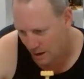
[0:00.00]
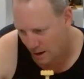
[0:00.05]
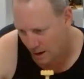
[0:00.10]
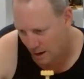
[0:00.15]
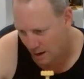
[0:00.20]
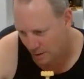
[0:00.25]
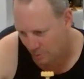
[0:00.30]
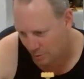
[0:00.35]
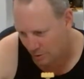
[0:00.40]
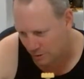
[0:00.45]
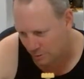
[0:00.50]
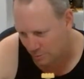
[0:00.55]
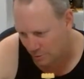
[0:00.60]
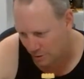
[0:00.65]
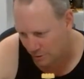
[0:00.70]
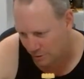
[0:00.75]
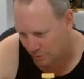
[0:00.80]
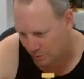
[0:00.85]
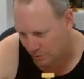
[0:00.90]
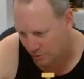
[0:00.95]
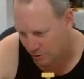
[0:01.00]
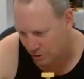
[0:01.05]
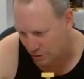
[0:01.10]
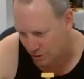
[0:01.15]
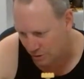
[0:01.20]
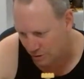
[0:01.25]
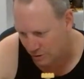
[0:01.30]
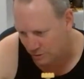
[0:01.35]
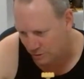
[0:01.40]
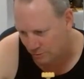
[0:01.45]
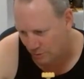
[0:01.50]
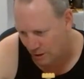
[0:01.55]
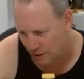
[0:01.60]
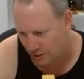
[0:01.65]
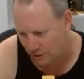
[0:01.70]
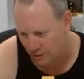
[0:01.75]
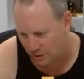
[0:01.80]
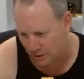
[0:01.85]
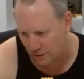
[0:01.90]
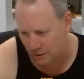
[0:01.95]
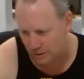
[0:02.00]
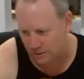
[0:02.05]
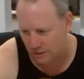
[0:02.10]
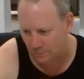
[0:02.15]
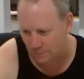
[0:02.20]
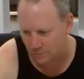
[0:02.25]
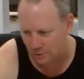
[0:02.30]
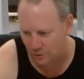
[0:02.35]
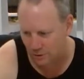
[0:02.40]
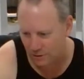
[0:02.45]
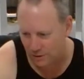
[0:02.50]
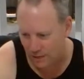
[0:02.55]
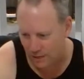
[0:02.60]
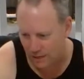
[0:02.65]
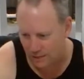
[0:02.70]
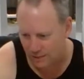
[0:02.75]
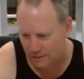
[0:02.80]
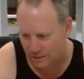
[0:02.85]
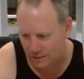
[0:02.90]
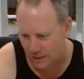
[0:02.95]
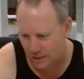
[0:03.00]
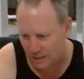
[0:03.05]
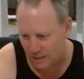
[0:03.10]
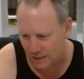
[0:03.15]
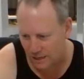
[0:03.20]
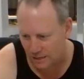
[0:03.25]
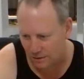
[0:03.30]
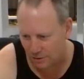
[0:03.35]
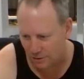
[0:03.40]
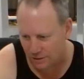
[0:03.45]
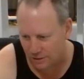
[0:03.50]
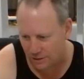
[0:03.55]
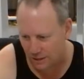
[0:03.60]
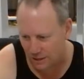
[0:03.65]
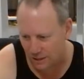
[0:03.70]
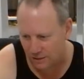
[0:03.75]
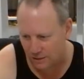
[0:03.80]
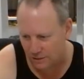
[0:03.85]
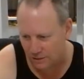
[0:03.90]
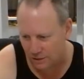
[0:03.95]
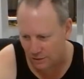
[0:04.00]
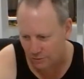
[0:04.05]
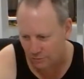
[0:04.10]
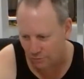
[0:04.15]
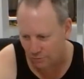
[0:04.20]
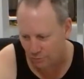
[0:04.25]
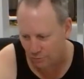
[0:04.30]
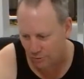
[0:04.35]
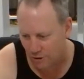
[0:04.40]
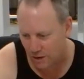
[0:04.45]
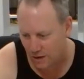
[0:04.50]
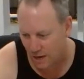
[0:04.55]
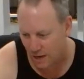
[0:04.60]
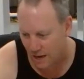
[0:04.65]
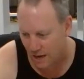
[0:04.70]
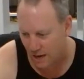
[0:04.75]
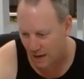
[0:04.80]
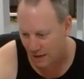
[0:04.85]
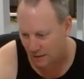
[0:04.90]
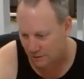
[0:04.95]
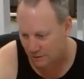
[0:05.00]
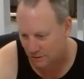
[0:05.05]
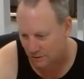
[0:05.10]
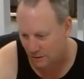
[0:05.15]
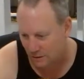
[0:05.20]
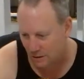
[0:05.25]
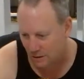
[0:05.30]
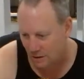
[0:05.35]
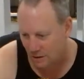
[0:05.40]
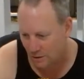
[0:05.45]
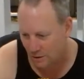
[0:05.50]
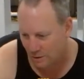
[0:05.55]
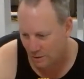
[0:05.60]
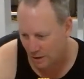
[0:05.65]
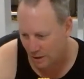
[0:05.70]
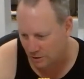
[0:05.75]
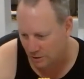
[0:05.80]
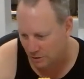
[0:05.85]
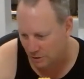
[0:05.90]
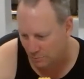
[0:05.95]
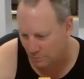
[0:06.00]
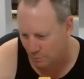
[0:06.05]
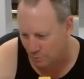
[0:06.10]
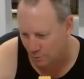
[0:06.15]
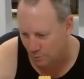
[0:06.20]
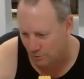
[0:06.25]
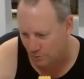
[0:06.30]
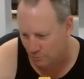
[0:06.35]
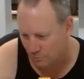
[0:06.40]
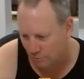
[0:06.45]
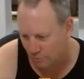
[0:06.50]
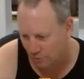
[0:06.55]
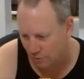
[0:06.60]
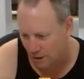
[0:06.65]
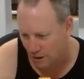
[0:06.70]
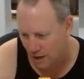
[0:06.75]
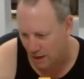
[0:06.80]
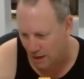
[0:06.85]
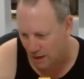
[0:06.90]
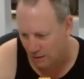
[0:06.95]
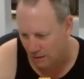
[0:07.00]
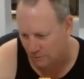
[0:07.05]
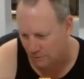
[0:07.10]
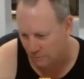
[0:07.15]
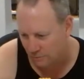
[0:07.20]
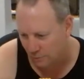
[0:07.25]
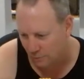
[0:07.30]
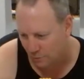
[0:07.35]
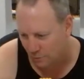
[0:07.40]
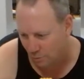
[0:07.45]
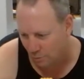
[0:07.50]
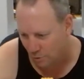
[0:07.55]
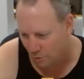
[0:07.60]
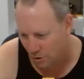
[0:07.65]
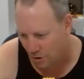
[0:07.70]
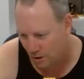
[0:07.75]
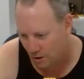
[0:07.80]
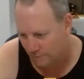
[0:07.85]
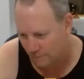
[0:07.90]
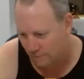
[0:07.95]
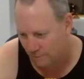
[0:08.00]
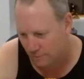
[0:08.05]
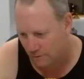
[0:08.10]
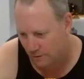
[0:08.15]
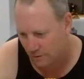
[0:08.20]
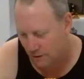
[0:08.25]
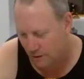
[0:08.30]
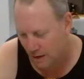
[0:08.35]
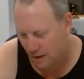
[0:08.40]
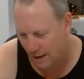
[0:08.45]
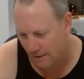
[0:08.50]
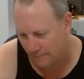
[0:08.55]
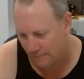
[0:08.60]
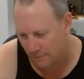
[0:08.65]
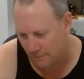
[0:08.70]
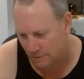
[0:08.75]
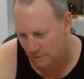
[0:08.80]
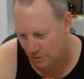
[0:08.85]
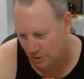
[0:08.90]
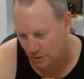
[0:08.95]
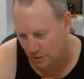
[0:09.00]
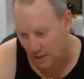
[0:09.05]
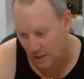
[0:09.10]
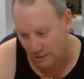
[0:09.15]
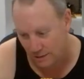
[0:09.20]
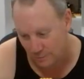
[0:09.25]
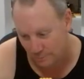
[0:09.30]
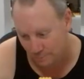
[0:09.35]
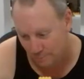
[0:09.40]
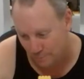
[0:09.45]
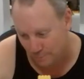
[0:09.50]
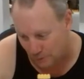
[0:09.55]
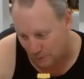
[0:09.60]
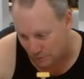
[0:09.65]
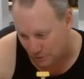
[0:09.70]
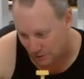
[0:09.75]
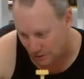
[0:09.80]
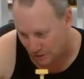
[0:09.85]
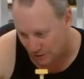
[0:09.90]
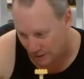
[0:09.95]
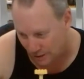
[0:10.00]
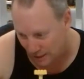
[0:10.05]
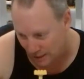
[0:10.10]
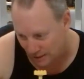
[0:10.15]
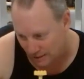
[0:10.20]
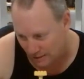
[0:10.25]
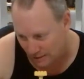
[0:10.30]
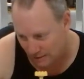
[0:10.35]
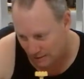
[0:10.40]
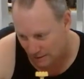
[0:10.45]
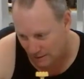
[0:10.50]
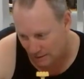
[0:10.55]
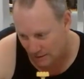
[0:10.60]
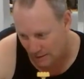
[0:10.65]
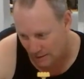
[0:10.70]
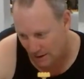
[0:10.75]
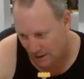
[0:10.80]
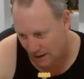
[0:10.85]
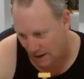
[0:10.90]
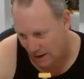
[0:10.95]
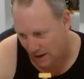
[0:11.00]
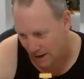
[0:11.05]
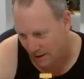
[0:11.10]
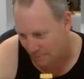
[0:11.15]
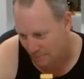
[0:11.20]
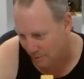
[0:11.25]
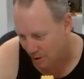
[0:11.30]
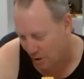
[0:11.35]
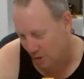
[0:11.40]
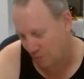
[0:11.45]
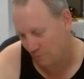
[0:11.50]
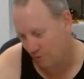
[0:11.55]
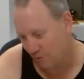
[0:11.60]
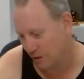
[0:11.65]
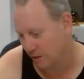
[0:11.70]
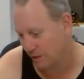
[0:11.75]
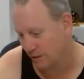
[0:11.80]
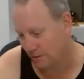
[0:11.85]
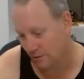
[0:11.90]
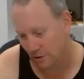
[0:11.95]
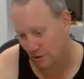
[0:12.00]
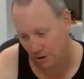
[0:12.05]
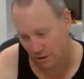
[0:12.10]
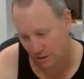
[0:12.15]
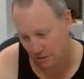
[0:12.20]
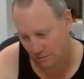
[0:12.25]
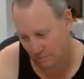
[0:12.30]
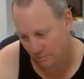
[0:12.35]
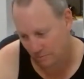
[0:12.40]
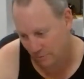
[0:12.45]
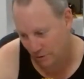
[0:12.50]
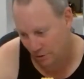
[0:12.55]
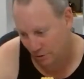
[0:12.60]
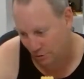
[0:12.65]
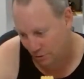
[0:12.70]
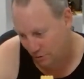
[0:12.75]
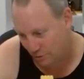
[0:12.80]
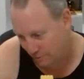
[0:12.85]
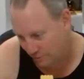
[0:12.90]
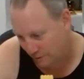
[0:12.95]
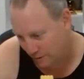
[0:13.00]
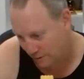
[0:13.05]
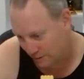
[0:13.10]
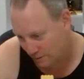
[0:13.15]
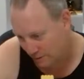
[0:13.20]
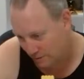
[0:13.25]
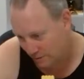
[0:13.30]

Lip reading: What's my thoughts on the Stranger Things Upside Down set and ideas? Tree House. Actually bought the tree house for the wife. She hasn't built it yet. I really like the look of it.